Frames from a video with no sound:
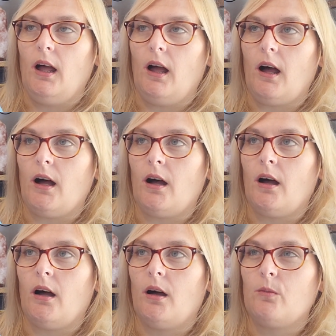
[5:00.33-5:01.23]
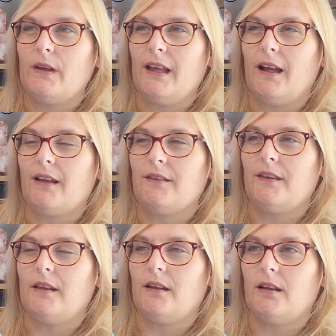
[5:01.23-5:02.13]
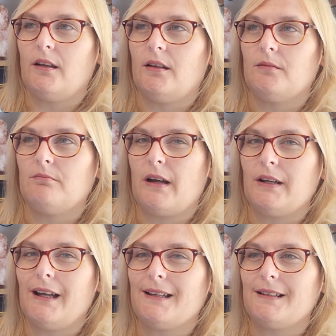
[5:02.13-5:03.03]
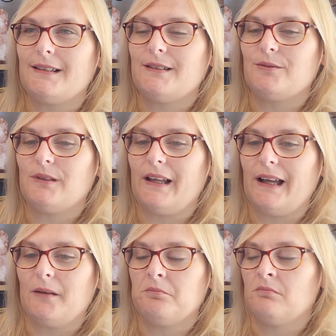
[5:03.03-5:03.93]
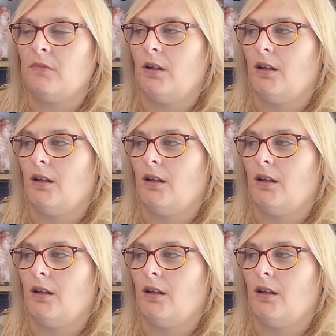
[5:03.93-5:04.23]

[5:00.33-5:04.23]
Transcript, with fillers: we had the Mary Had a Little Lamb.